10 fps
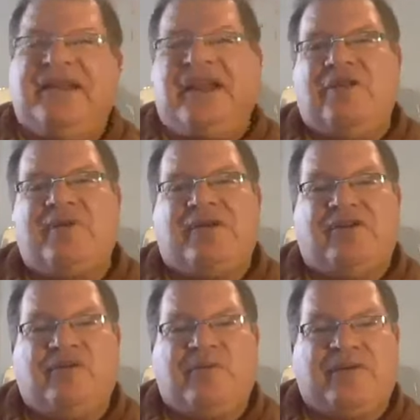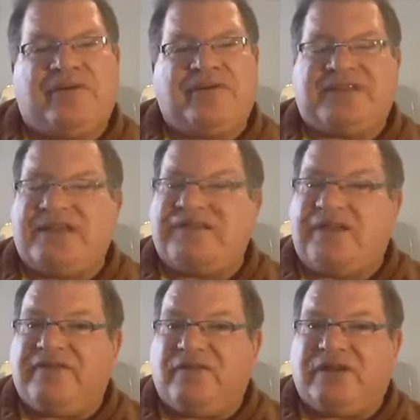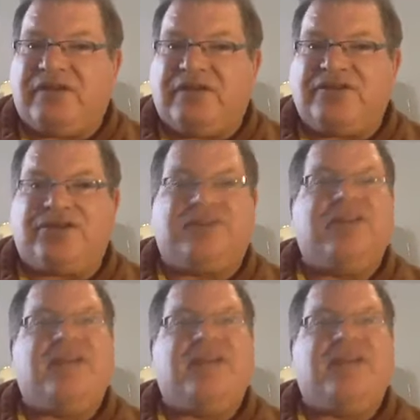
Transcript: help out a homeowner, save off foreclosure,